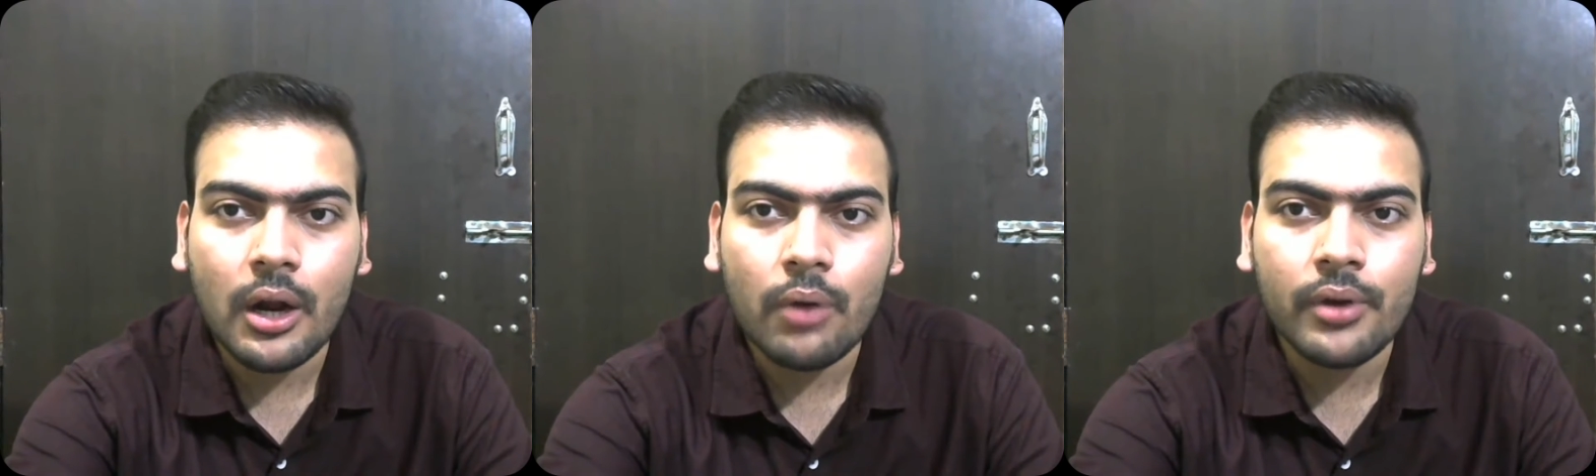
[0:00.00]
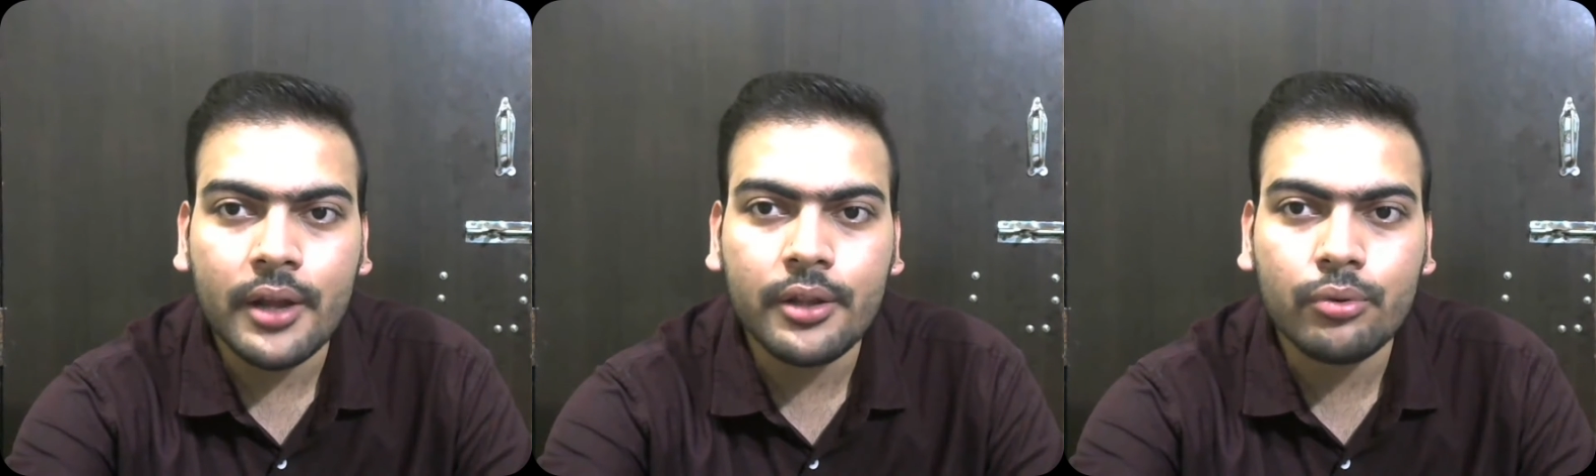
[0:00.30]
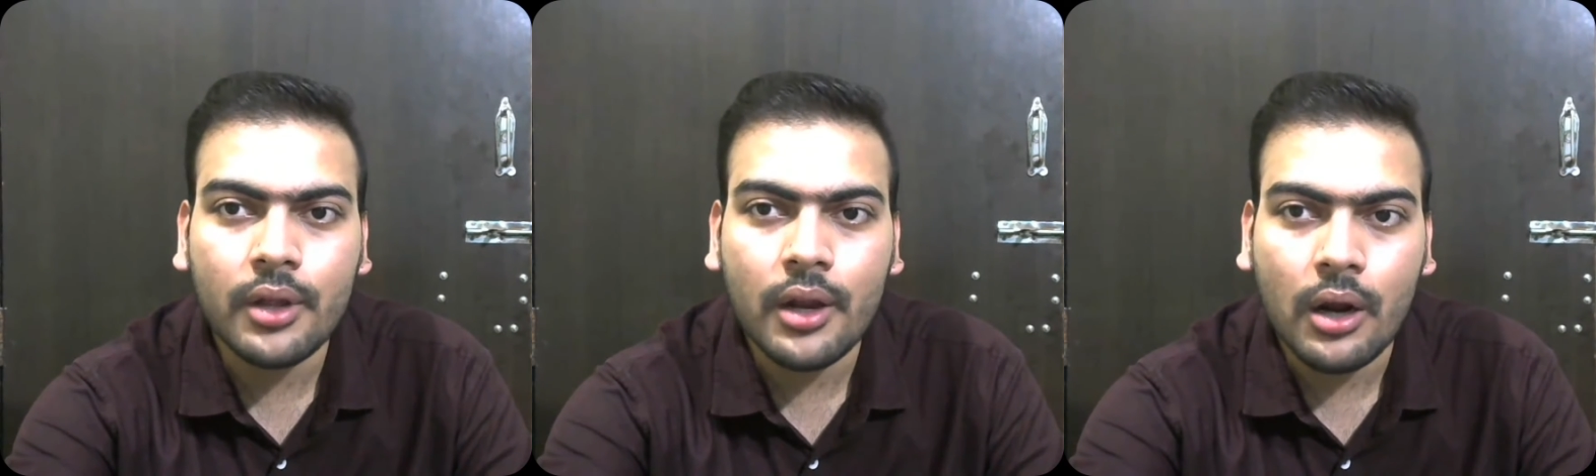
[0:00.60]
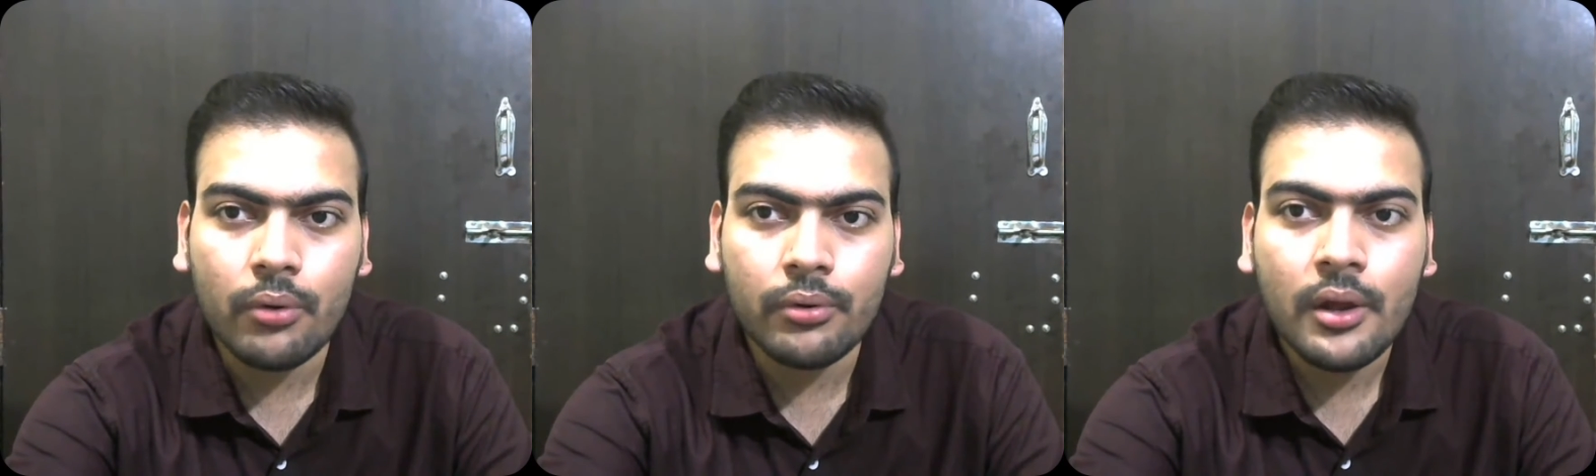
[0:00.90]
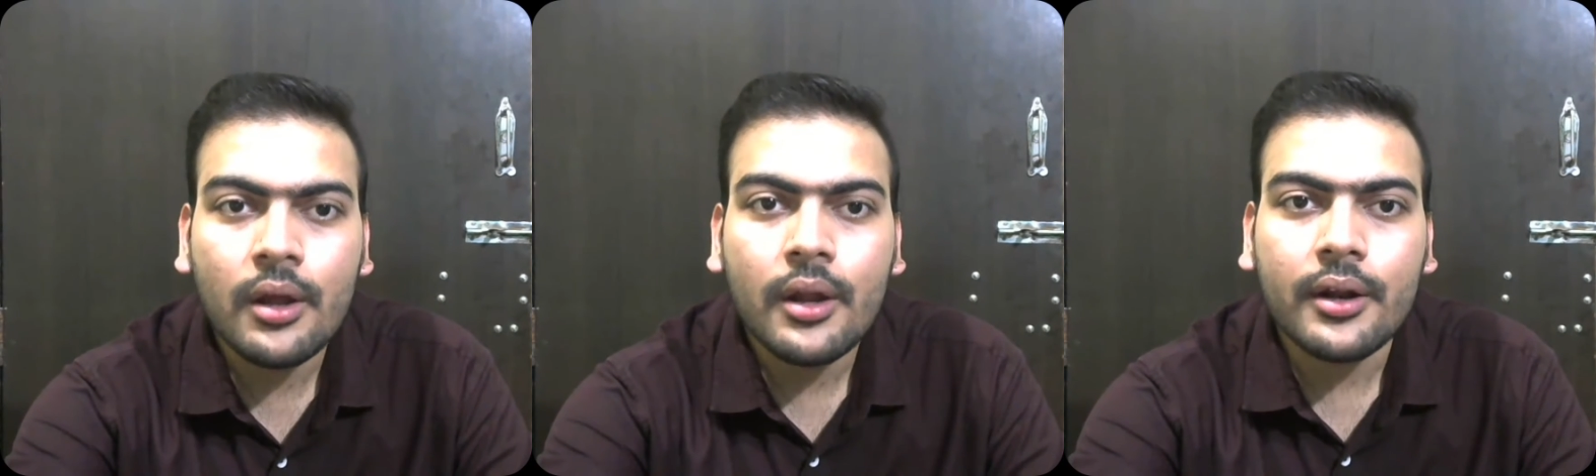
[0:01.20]
account and user account,
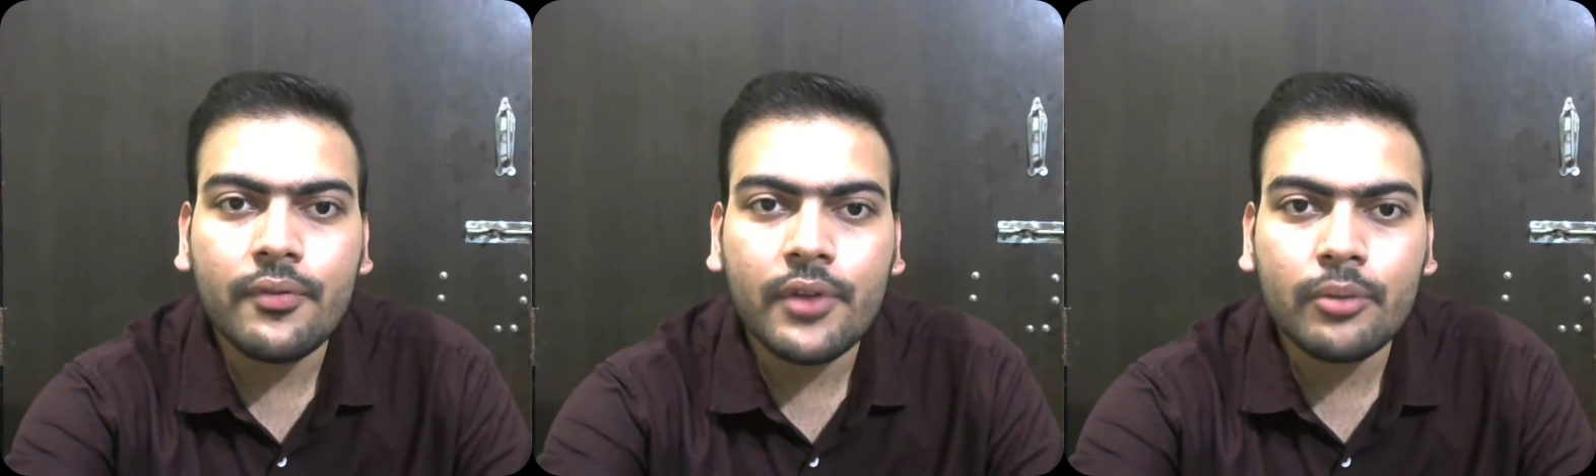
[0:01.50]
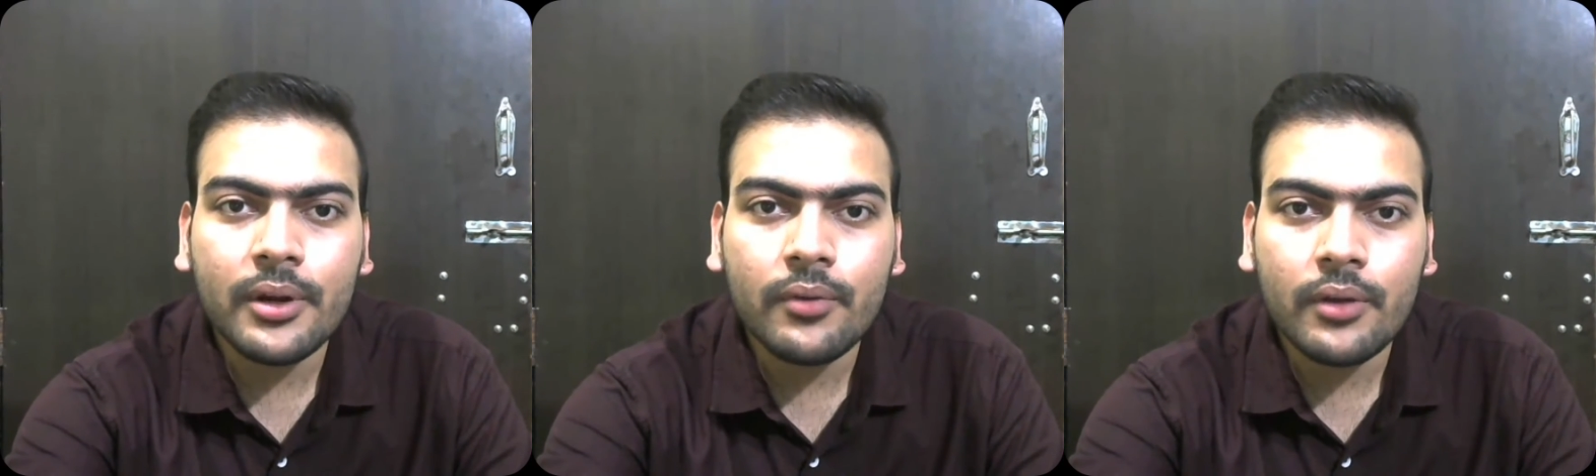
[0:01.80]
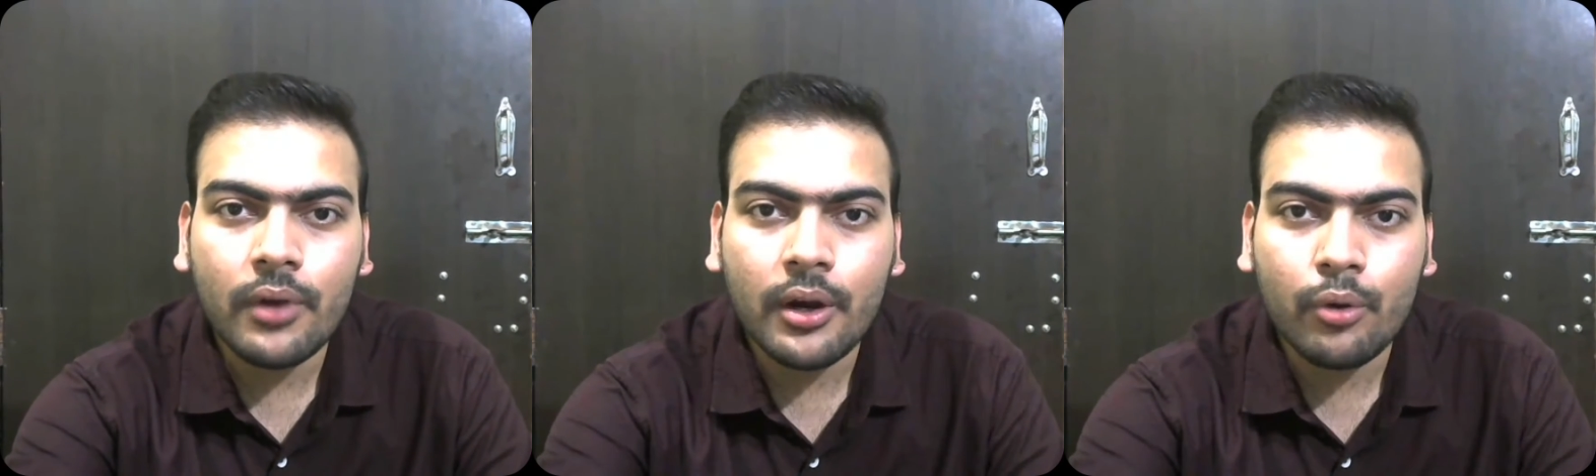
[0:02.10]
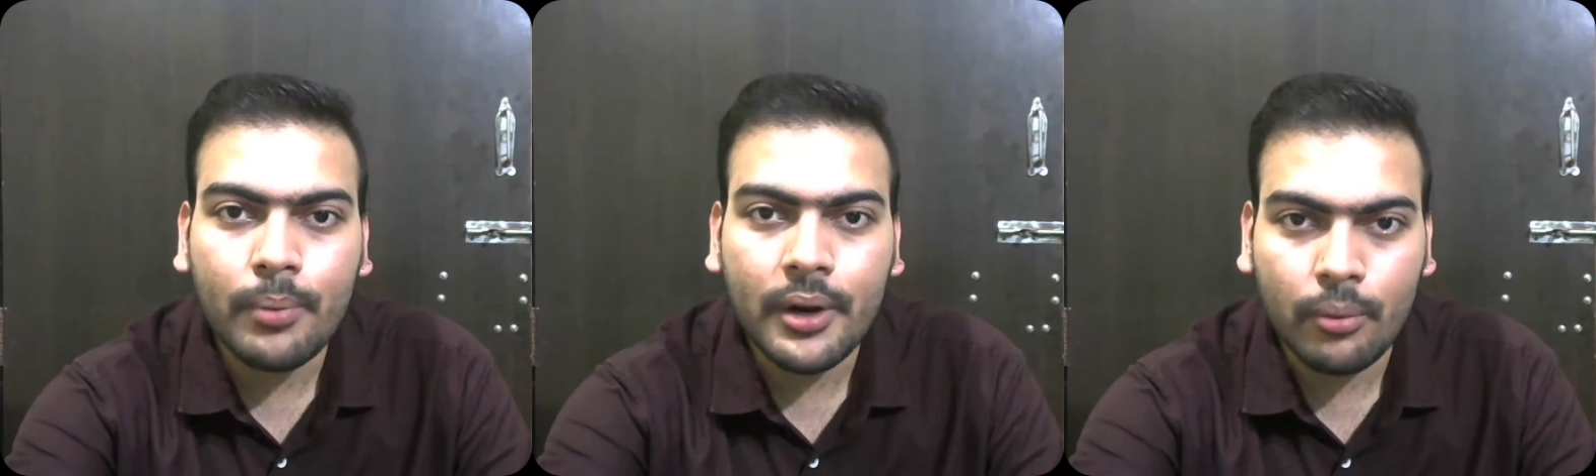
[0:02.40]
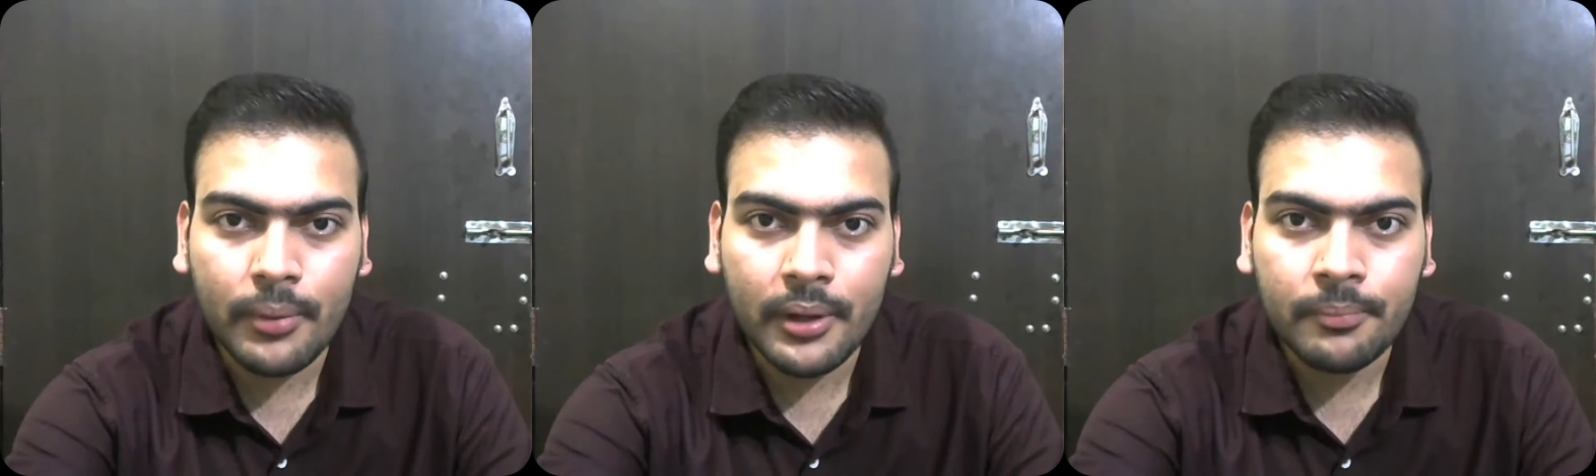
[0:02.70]
difference between workgroup and
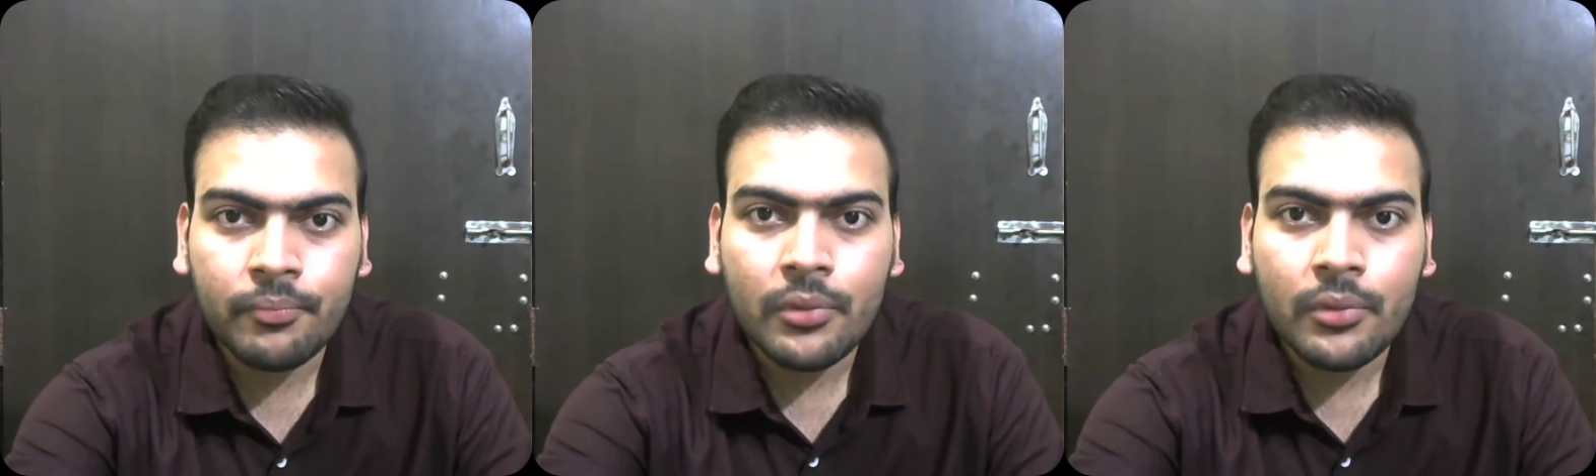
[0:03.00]
domain.